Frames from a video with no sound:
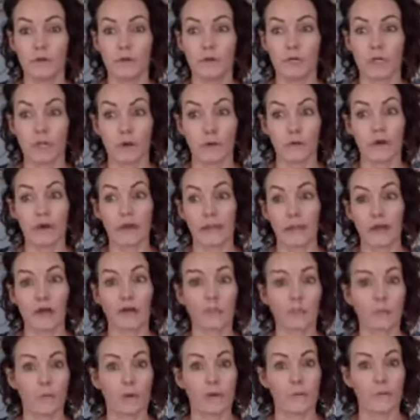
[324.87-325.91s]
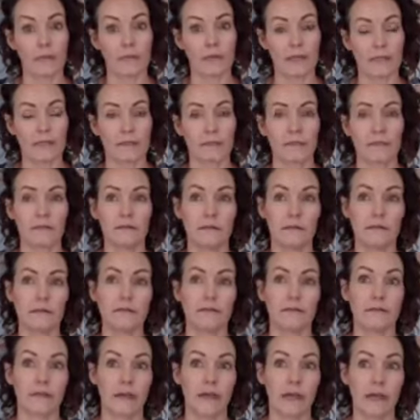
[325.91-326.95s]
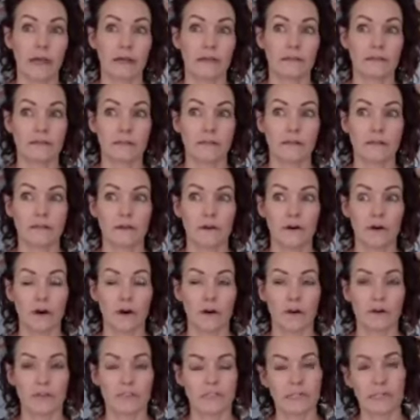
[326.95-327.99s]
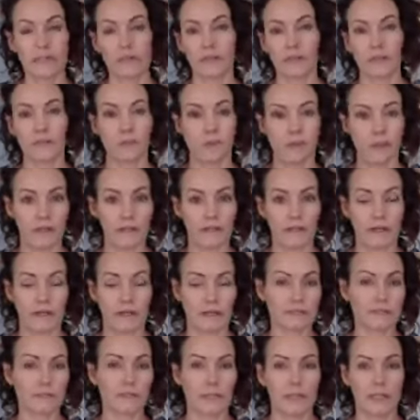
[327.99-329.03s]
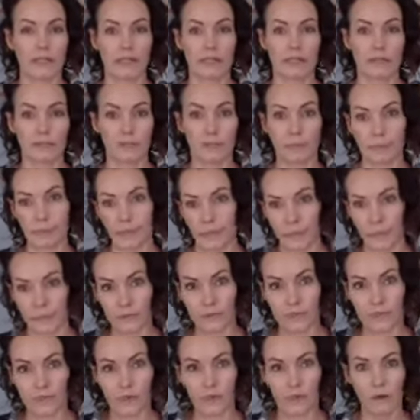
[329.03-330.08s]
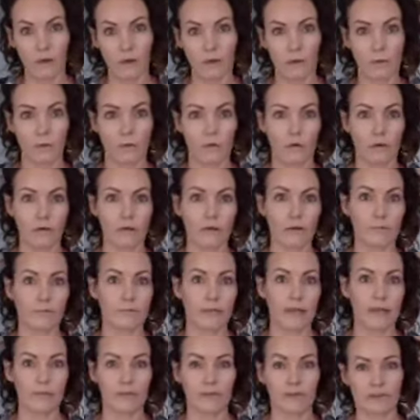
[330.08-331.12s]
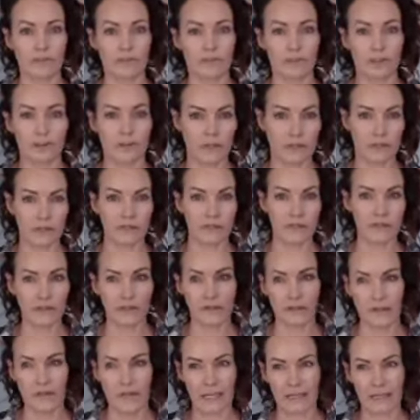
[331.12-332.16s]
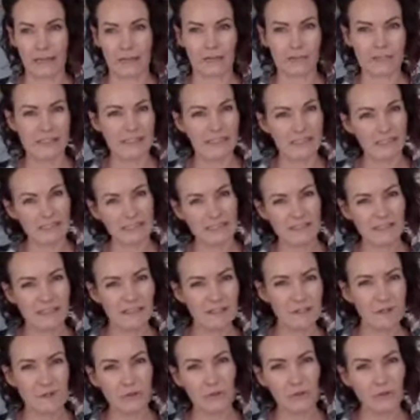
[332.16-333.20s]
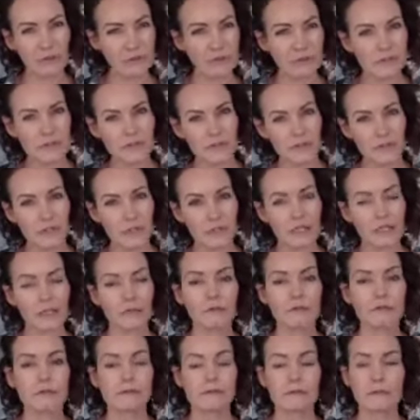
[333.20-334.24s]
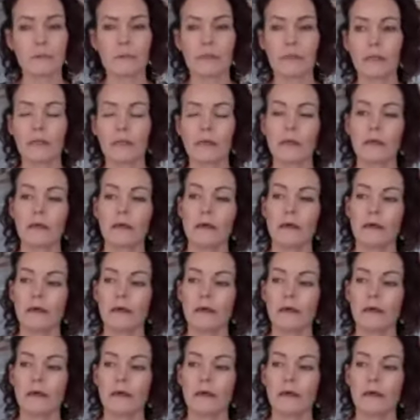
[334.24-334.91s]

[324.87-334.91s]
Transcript: I help women that are dealing with unexplained bloat, or maybe they're starting to feel like their skin's a little looser than it used to be,